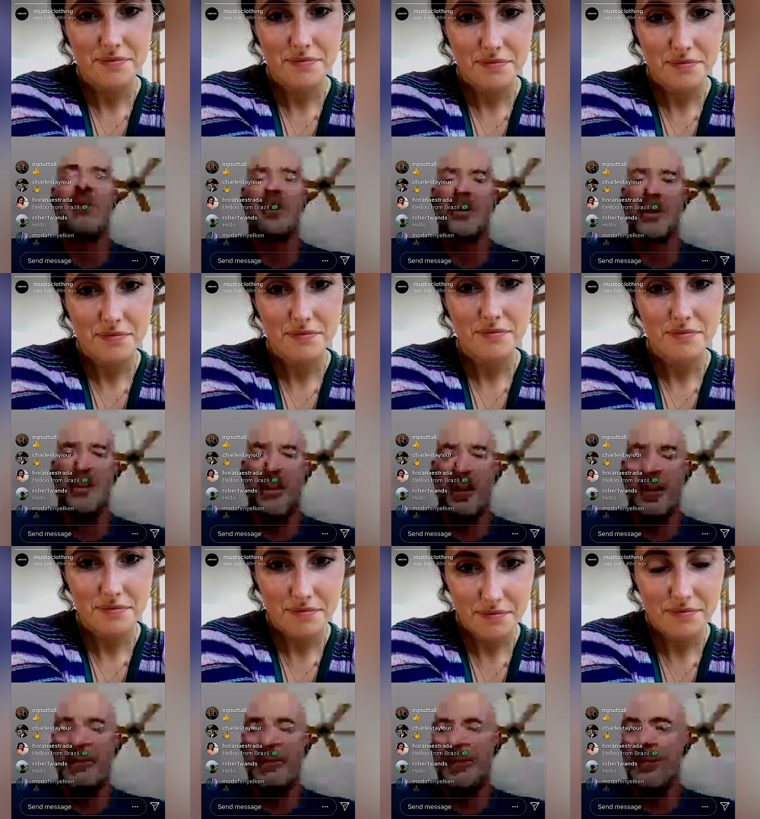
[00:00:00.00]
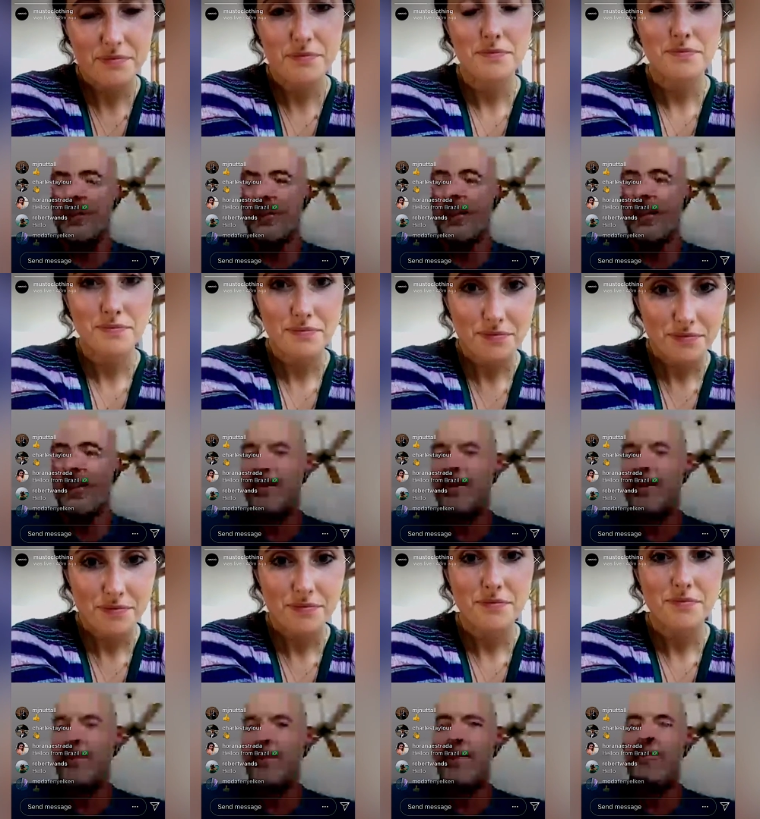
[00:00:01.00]
Speaker 1: and meaningful in terms of
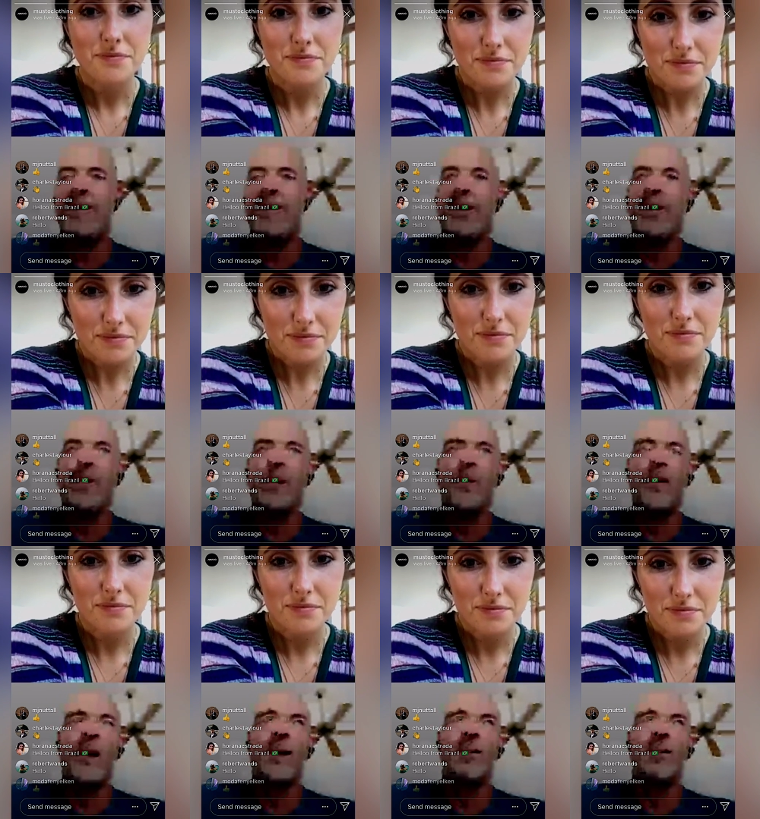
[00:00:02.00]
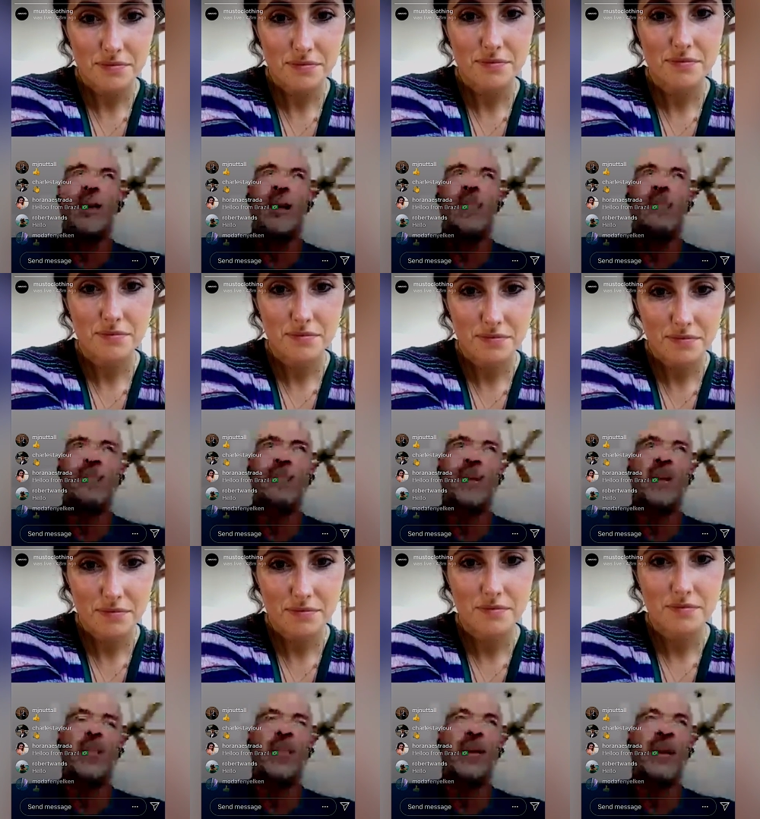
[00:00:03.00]
where we are today. And I think
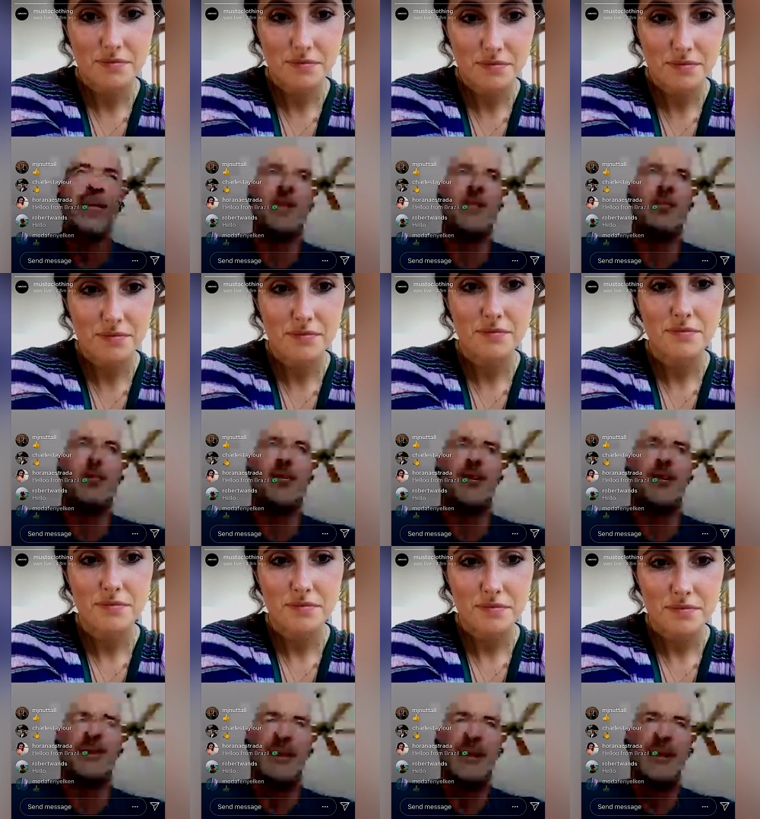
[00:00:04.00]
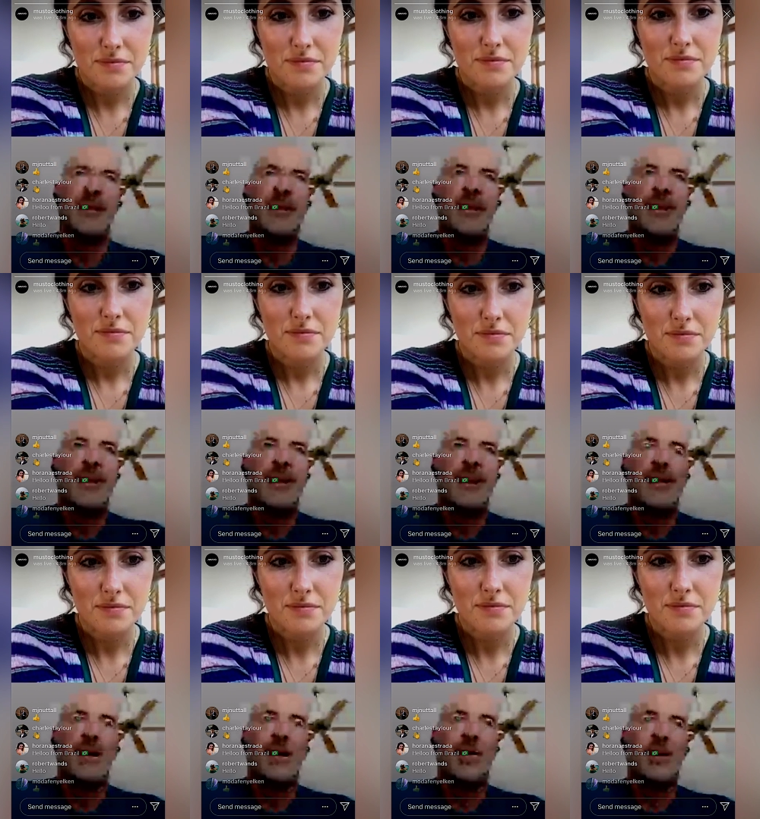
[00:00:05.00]
as a sport, uh, not only
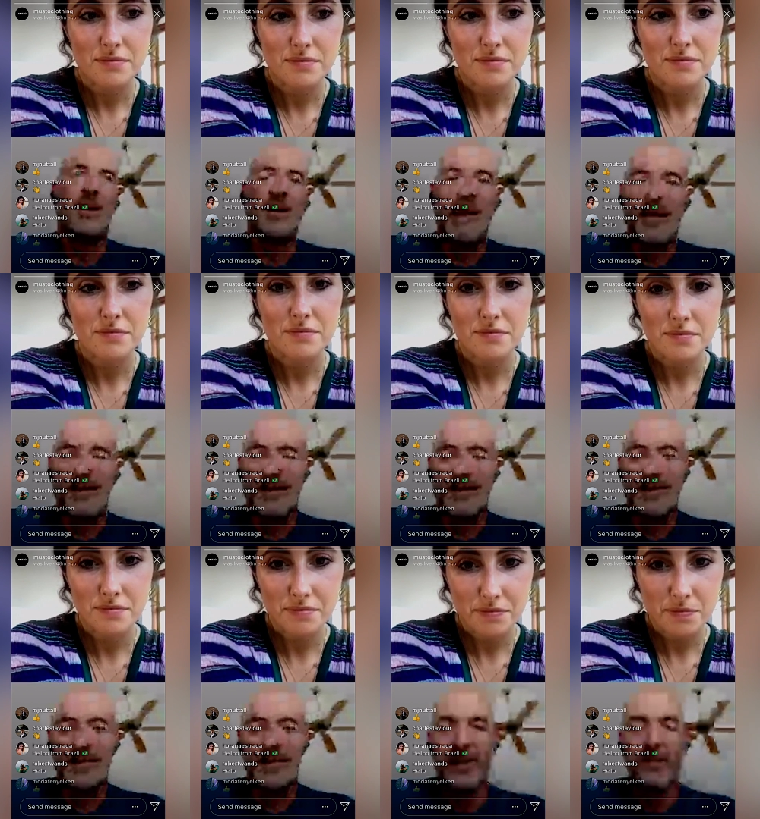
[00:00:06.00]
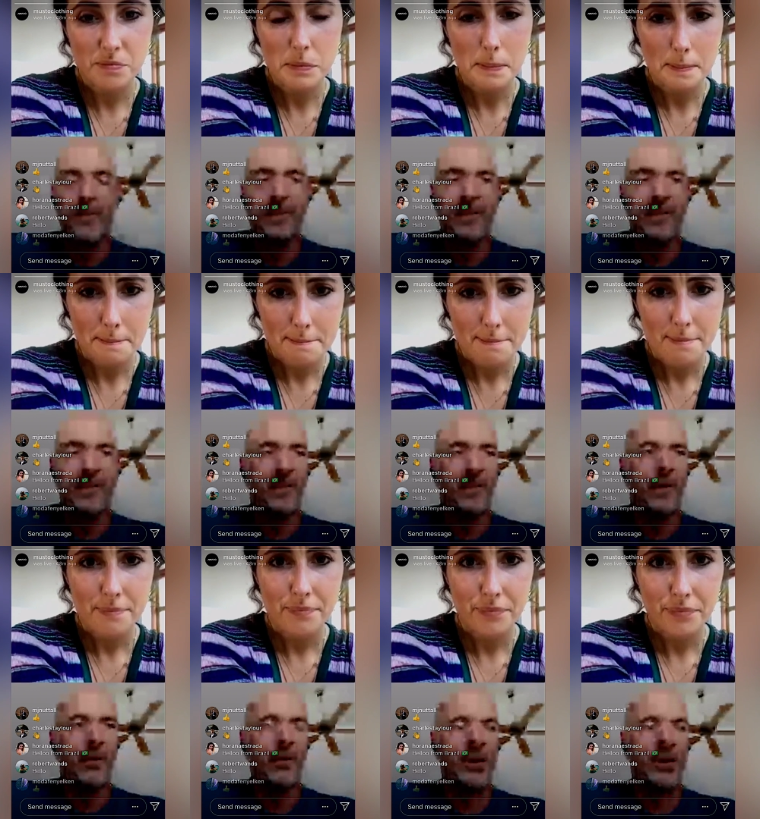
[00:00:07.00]
as athletes and teams, but, you know, when we
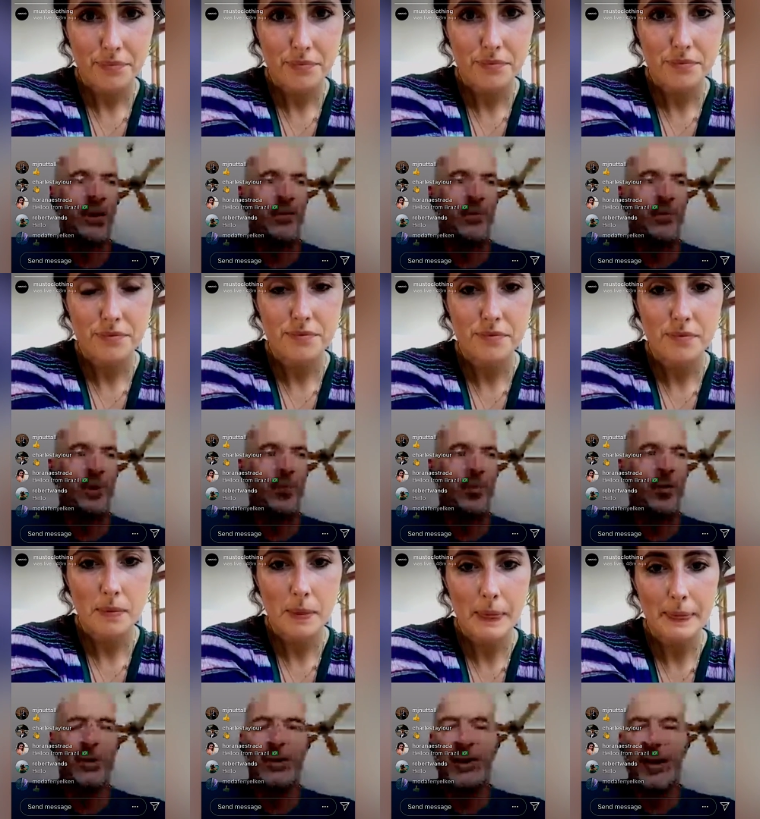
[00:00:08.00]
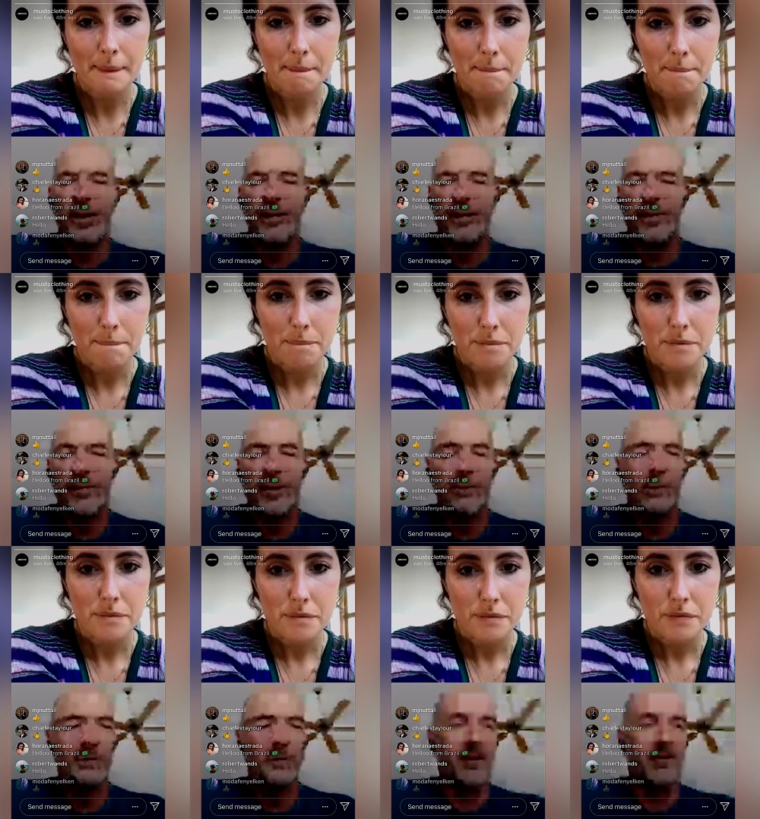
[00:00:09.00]
look at what World Sailing is doing with their
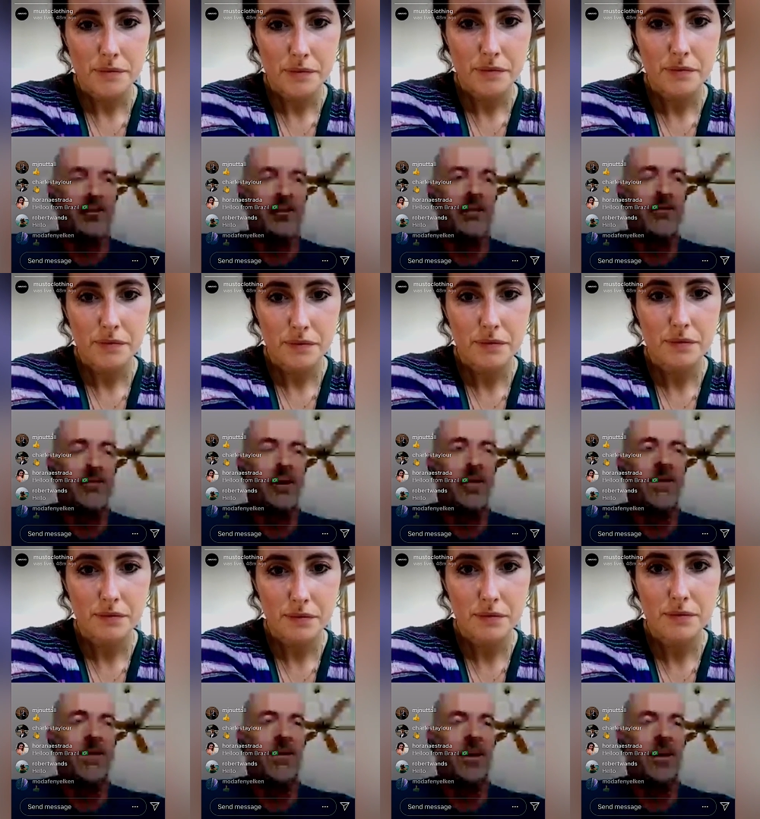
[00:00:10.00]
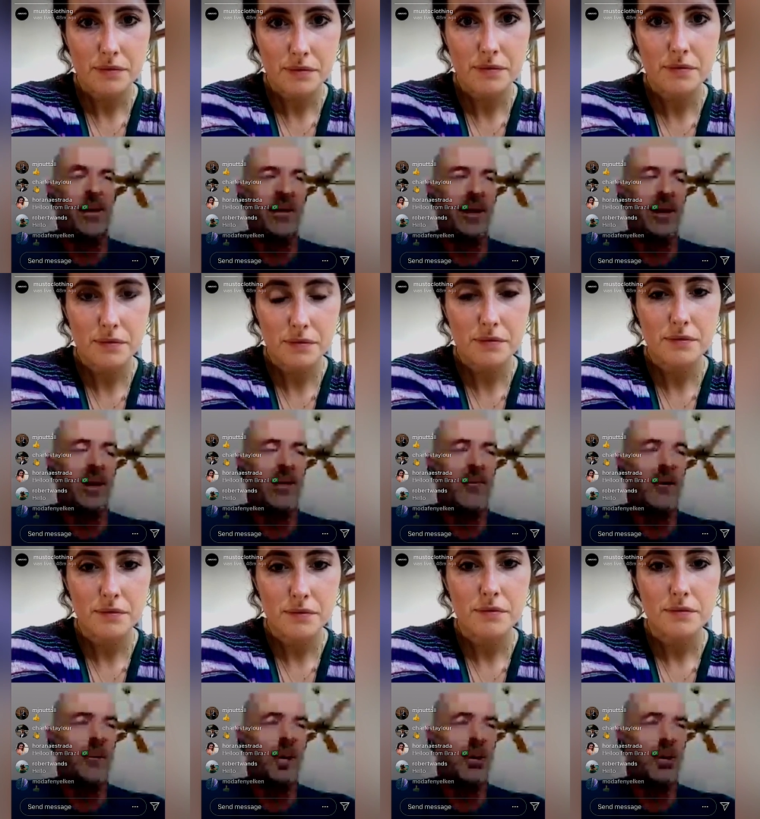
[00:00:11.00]
Agenda twenty thirty, when we look
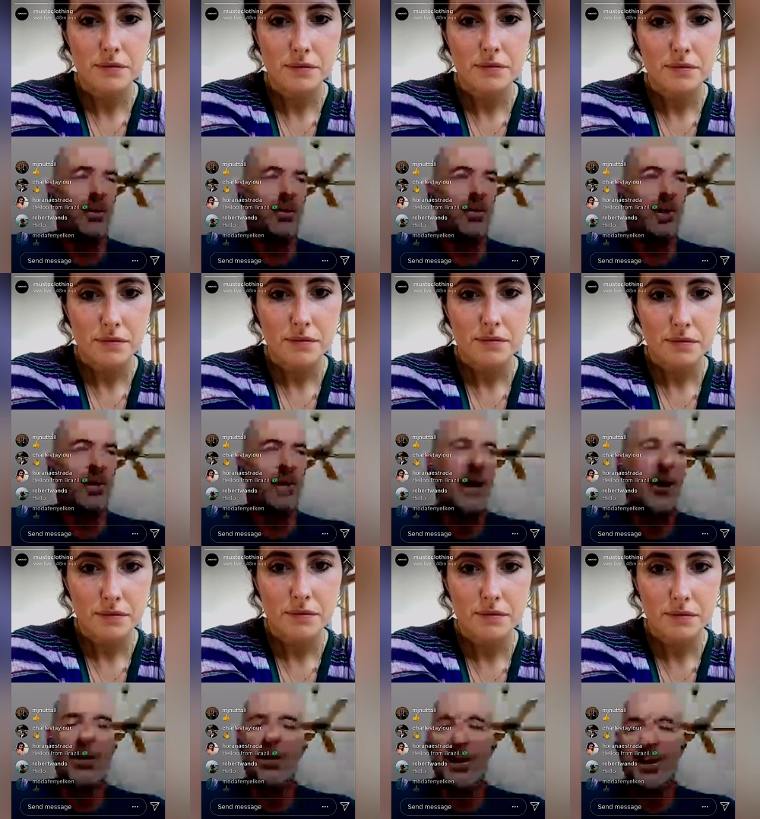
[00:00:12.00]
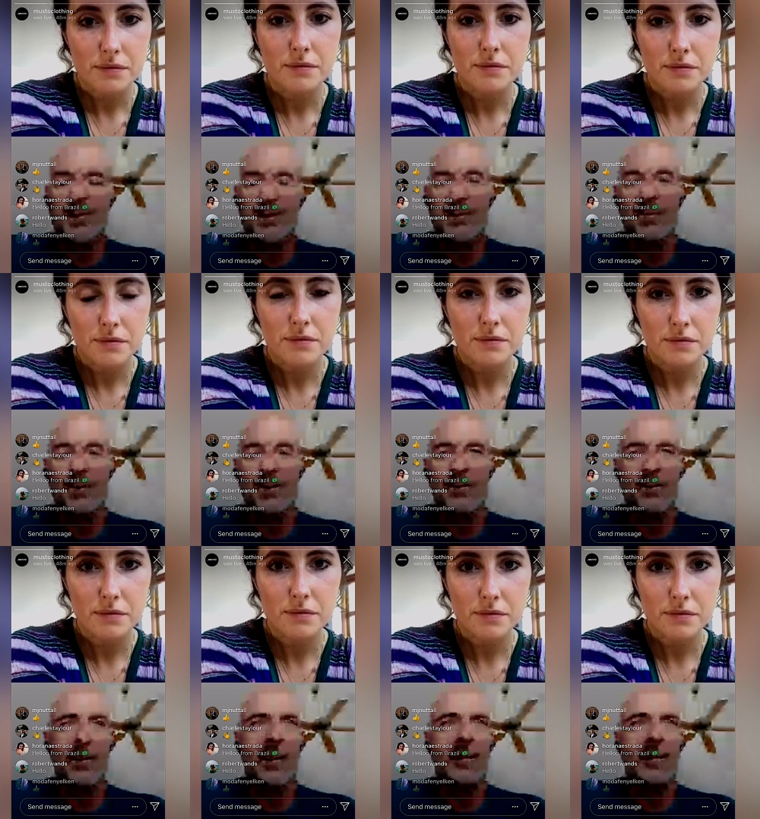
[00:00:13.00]
at what our team is doing today,